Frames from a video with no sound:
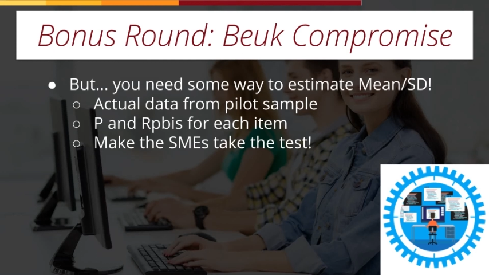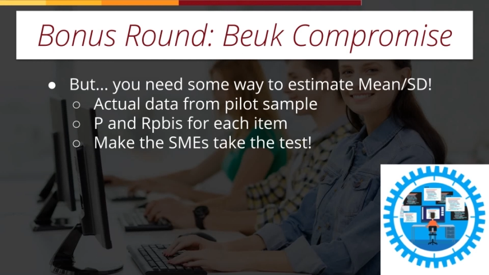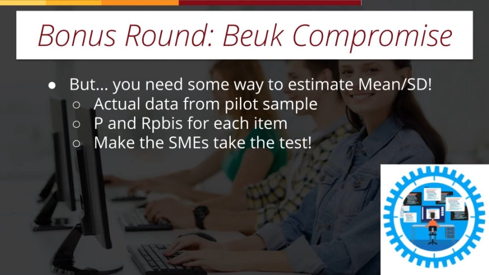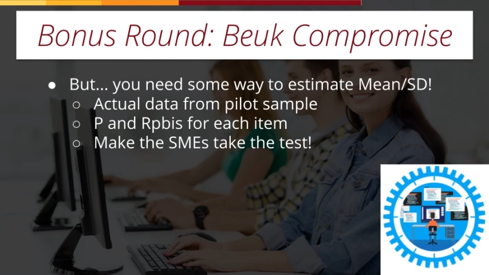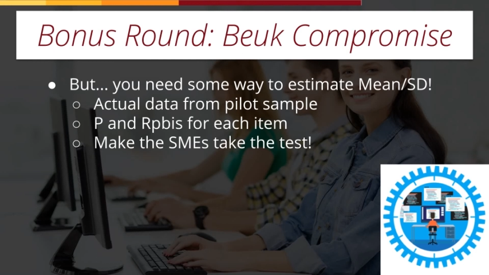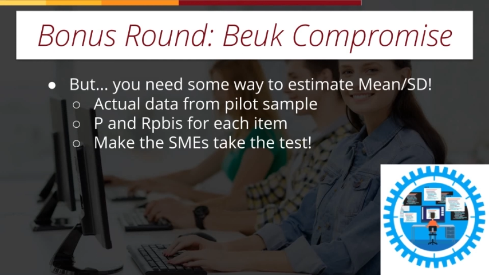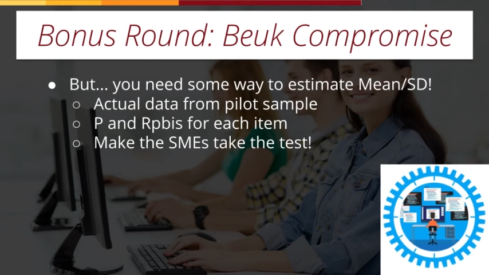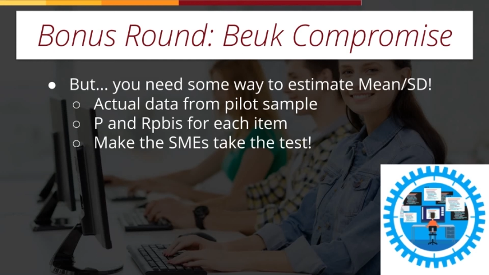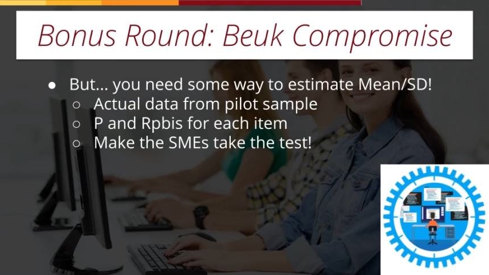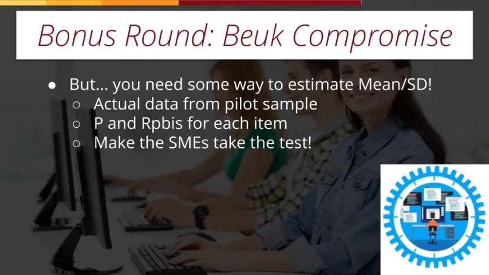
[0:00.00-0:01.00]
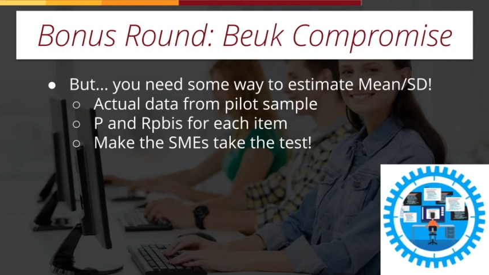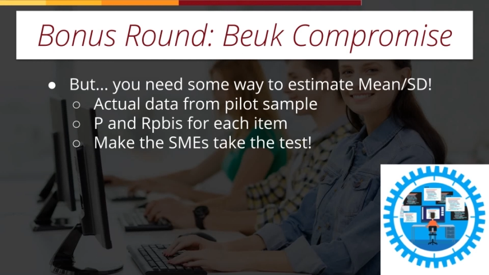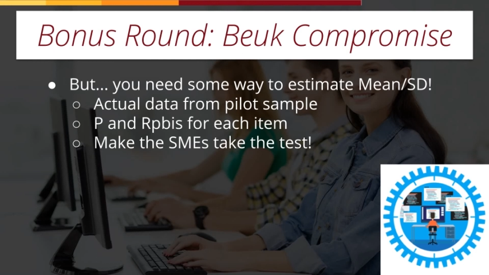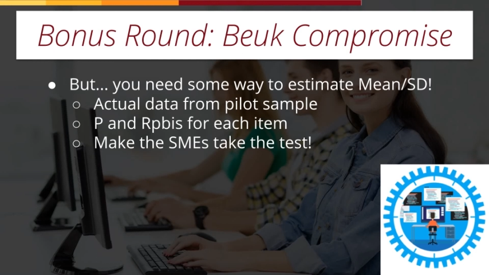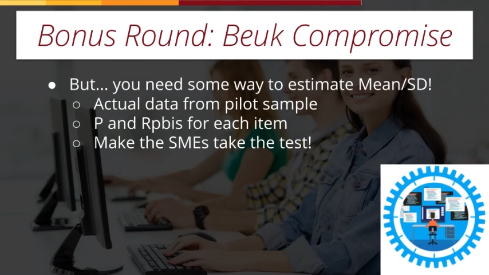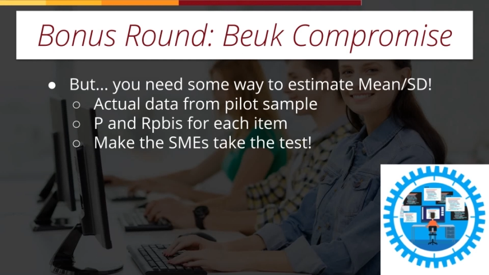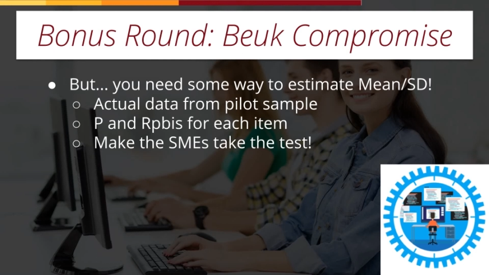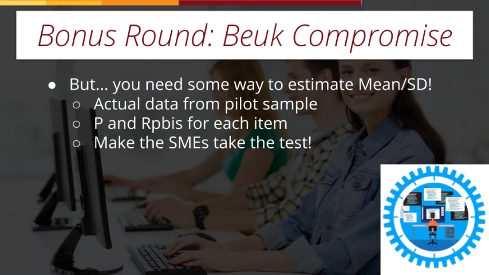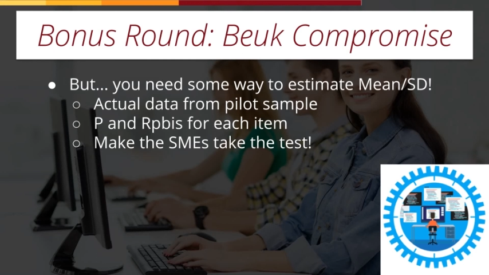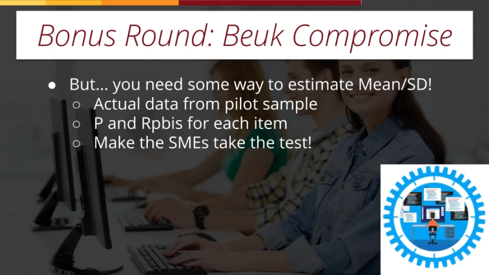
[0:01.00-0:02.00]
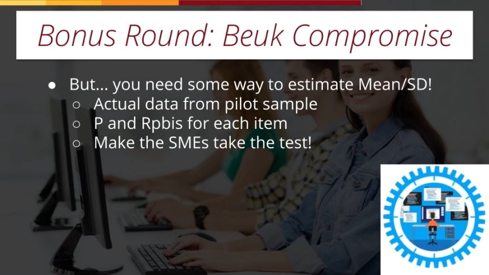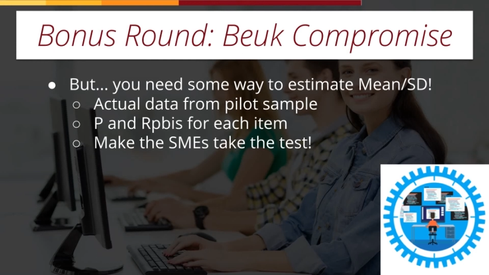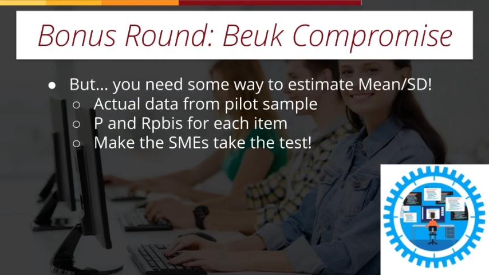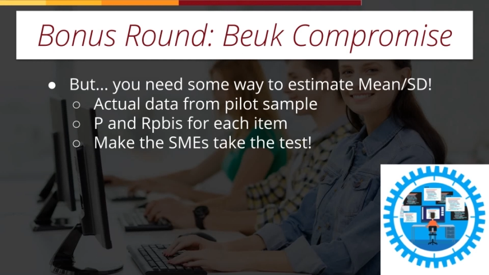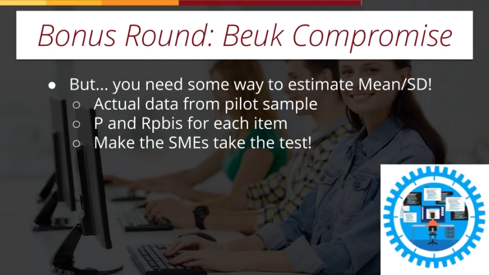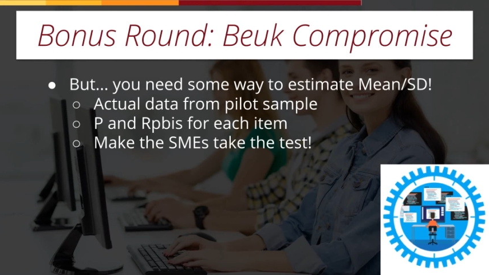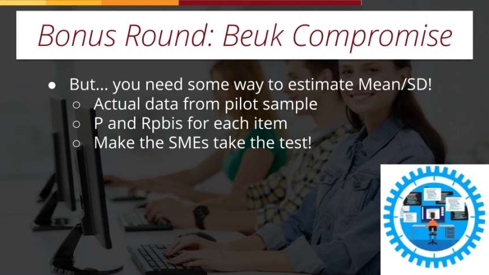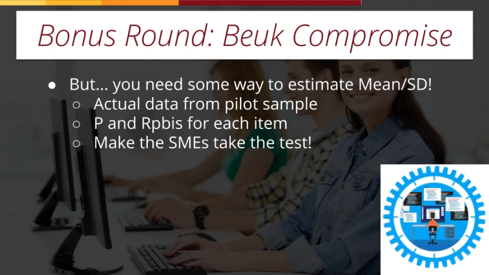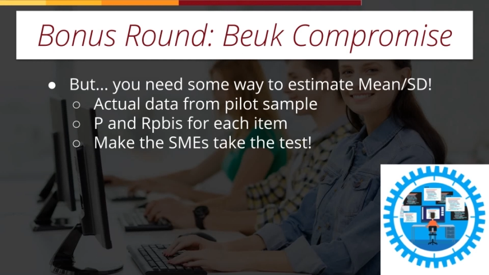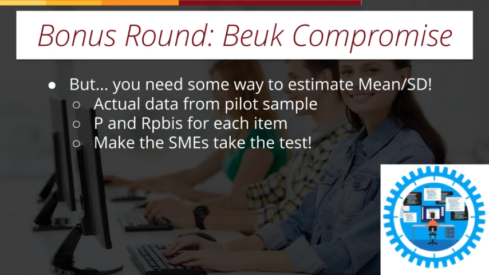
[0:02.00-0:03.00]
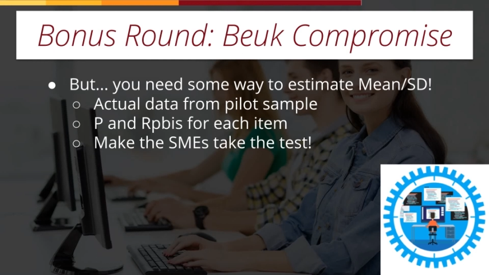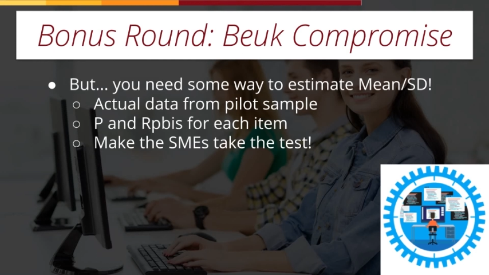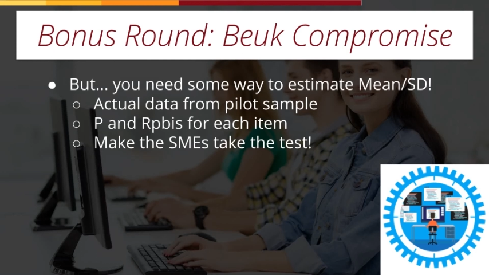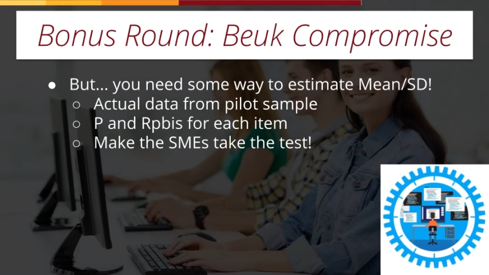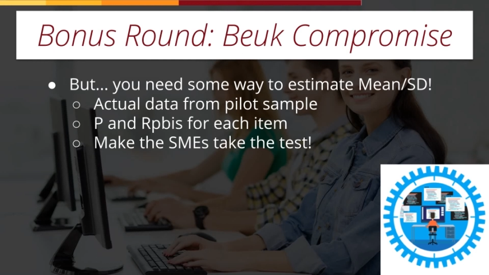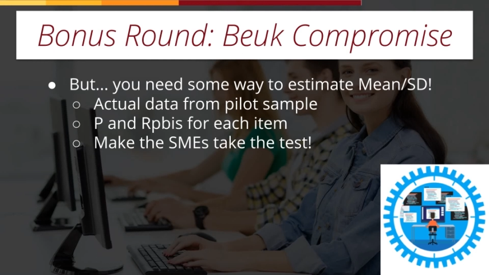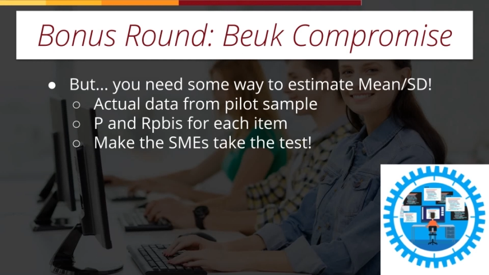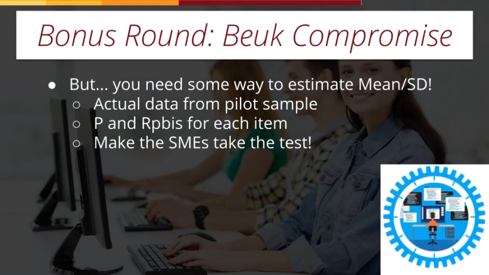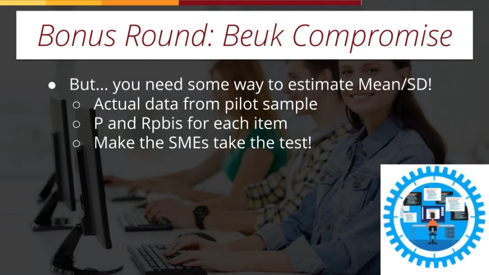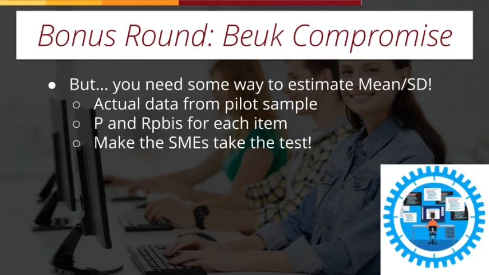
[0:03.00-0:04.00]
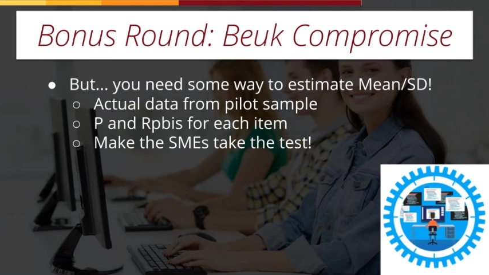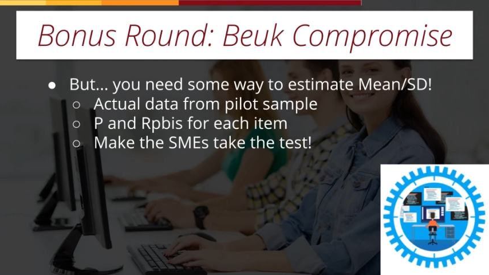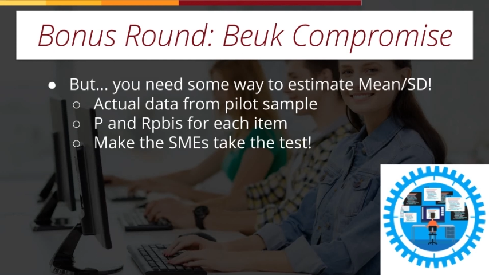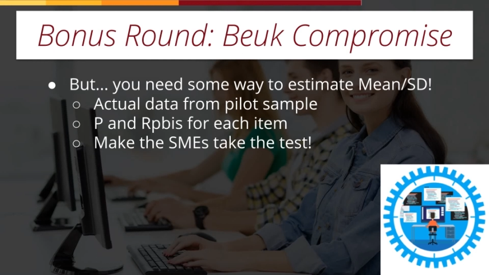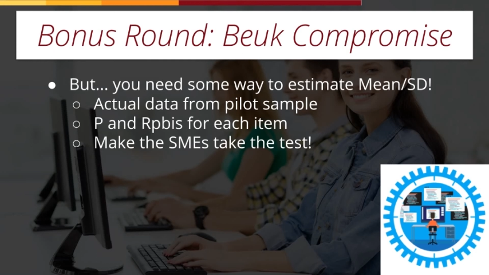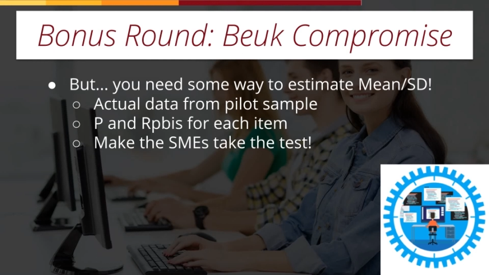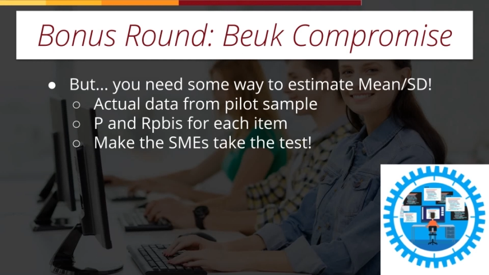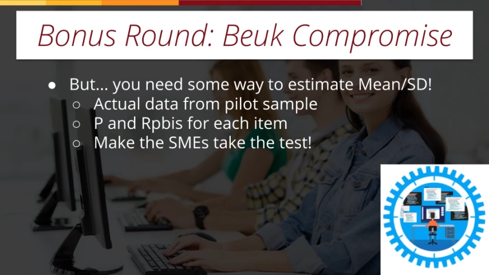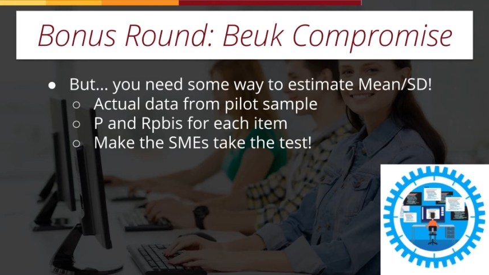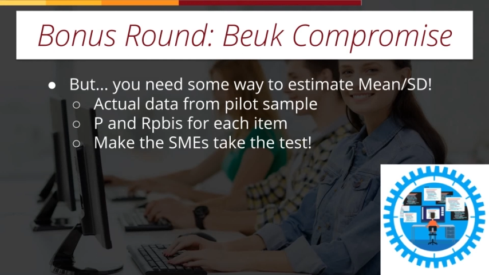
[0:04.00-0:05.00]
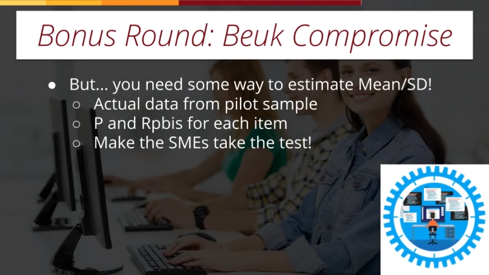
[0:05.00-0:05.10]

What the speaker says: [unreadable: no face in view]